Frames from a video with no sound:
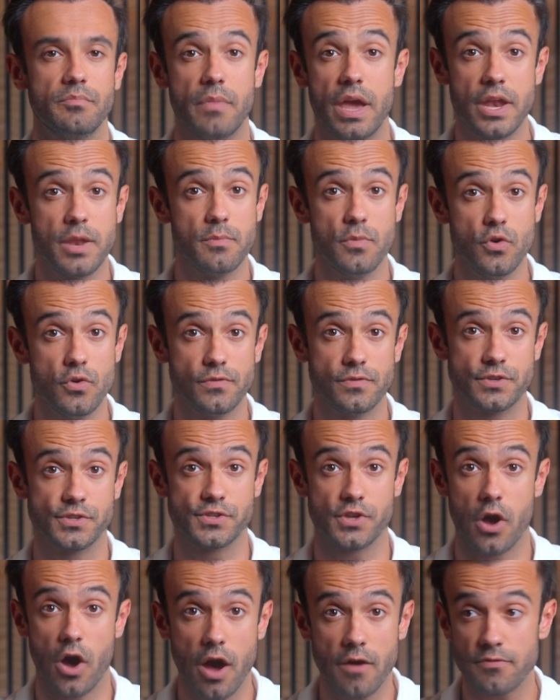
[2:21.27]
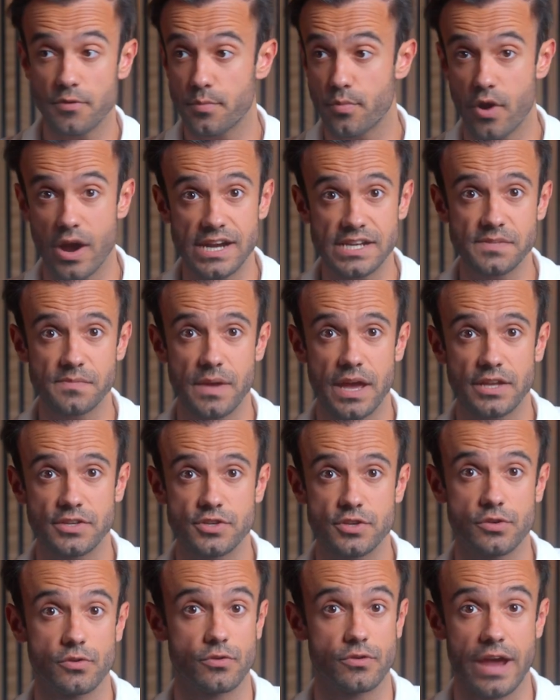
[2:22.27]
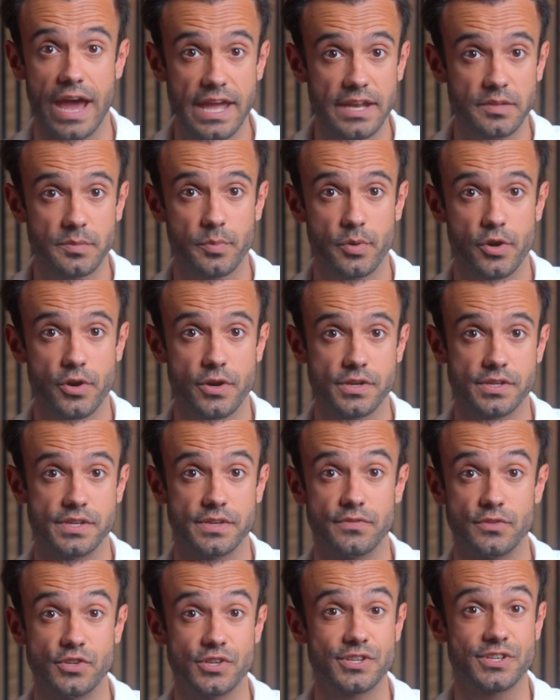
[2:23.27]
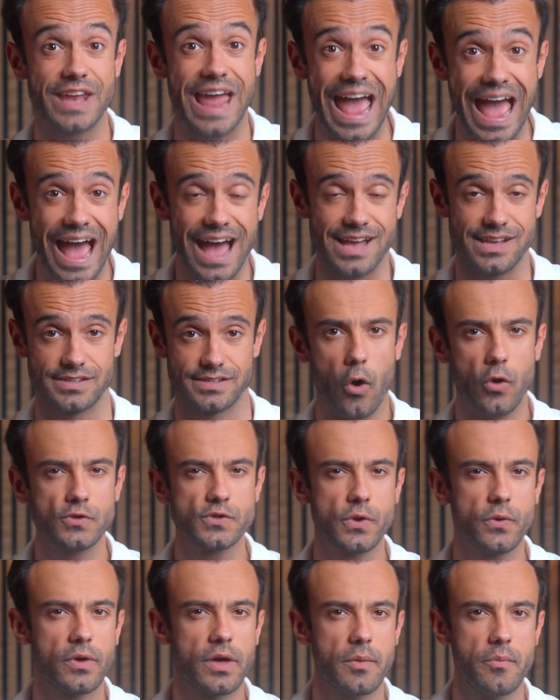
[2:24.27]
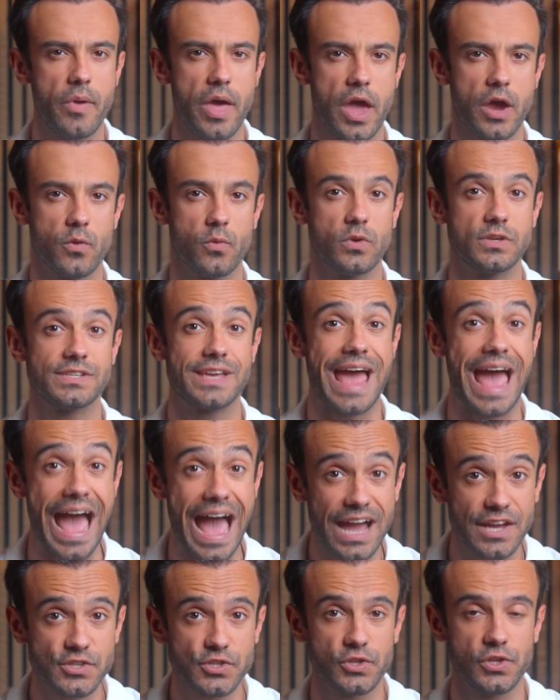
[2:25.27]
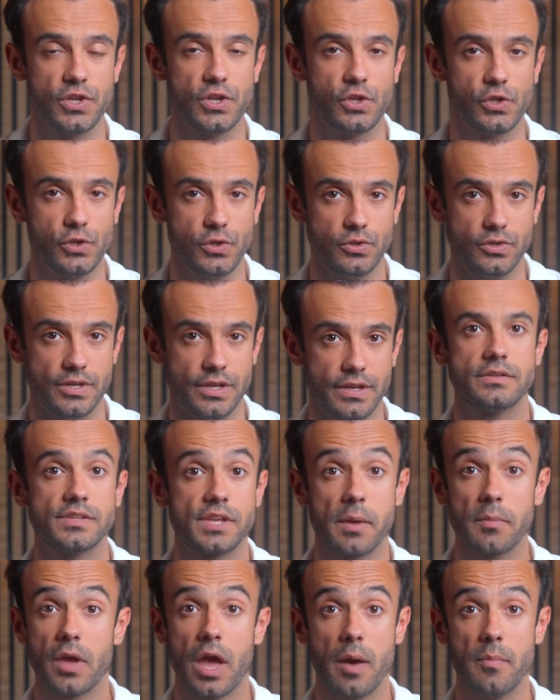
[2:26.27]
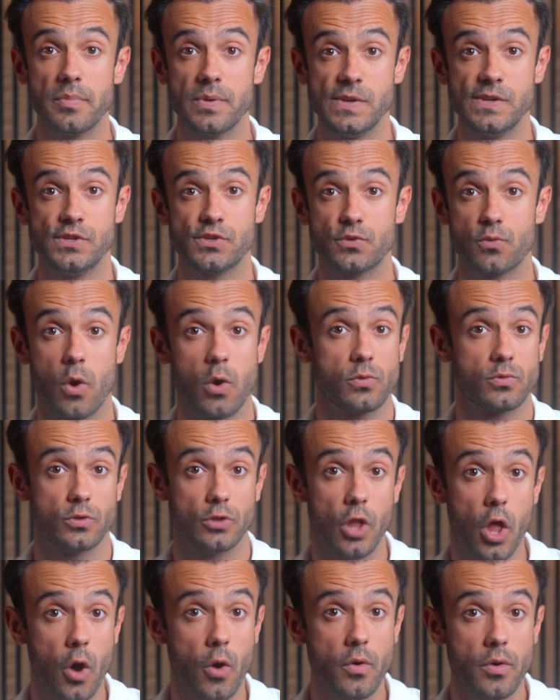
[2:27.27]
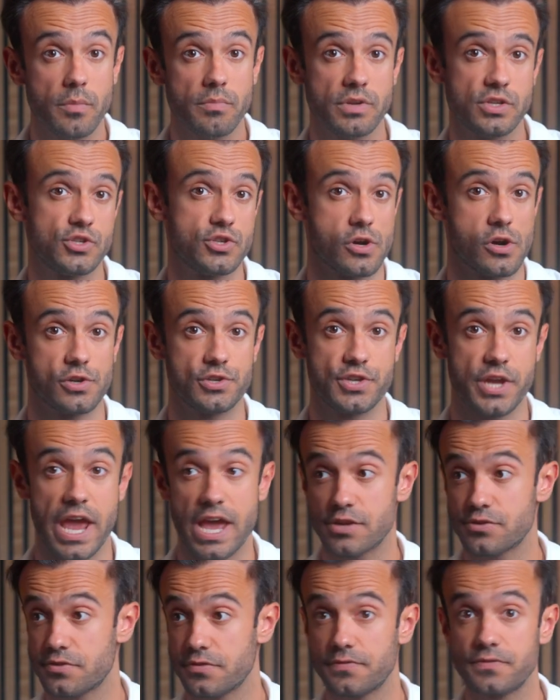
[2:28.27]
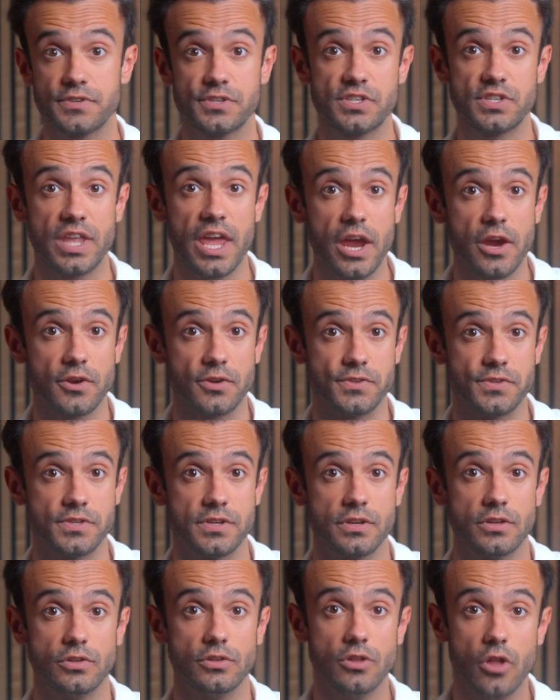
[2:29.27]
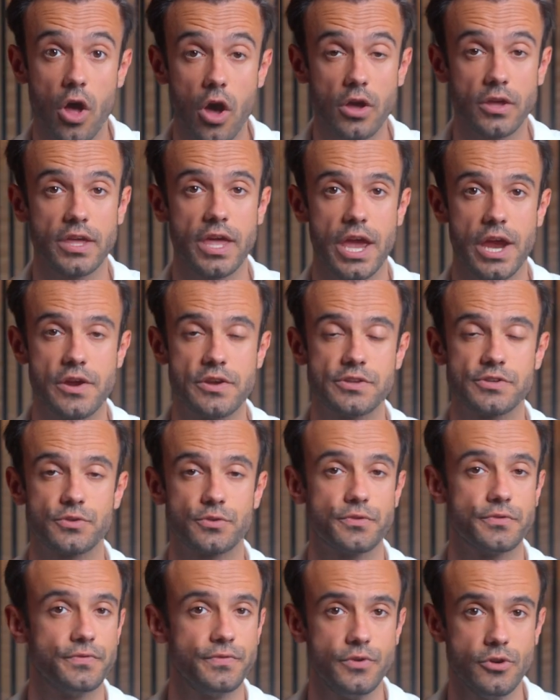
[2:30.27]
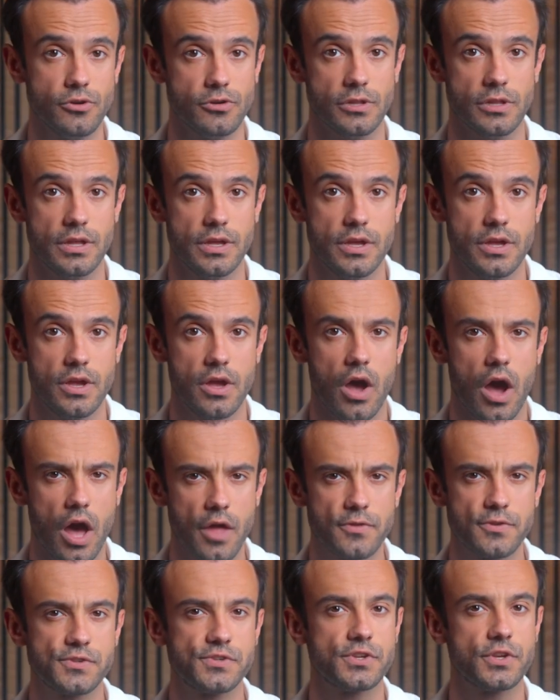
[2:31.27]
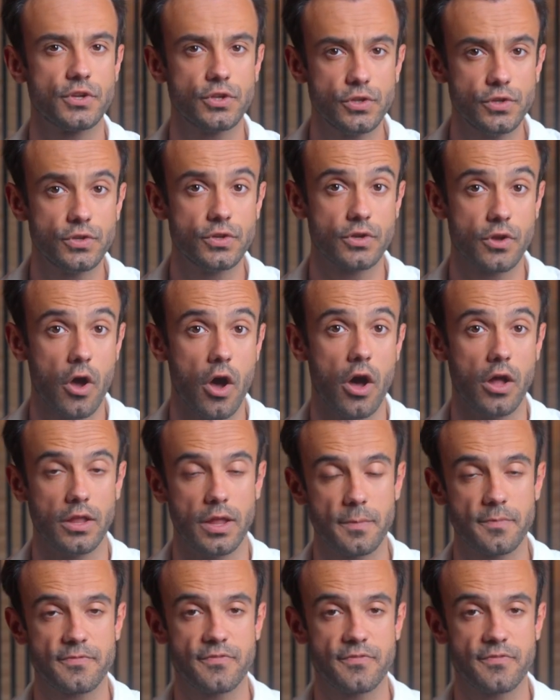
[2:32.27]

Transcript: Many movers offer price matching or added perks if you just ask. Also compare what's actually included. Some companies quote low but charge extra for stairs, long carries, or fuel. Others include it all up